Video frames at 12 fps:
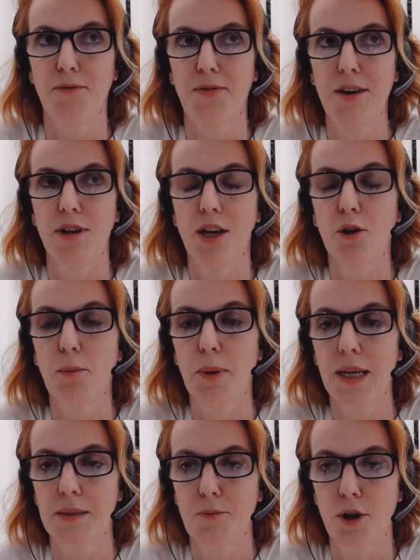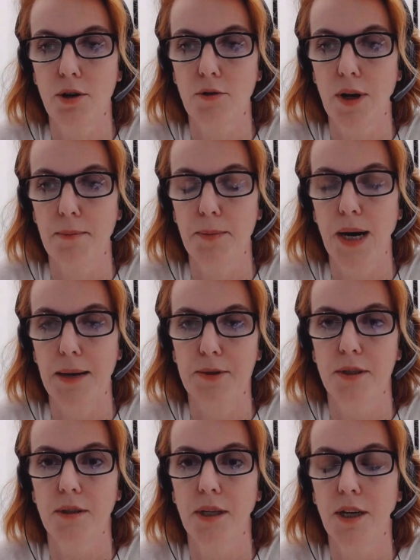very complex program, but
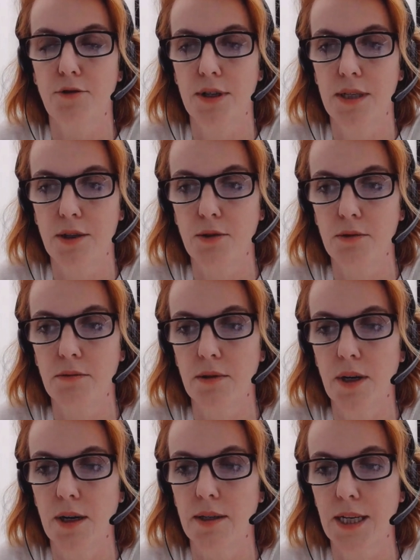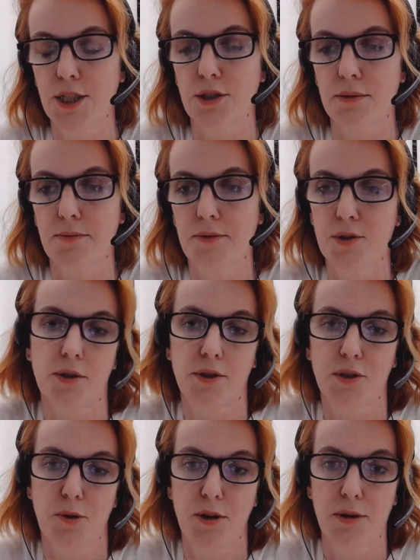absolutely critical national
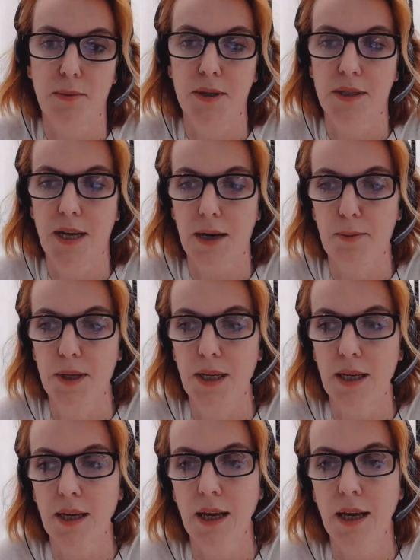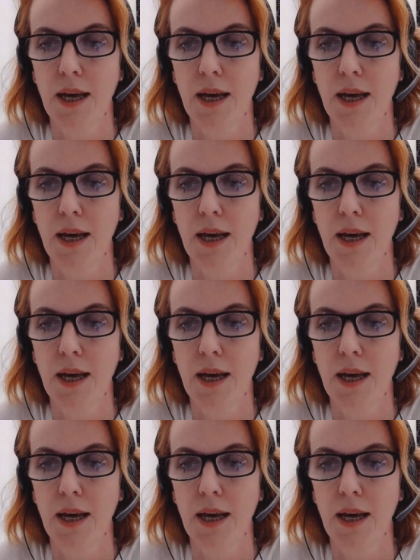infrastructure program that's happening,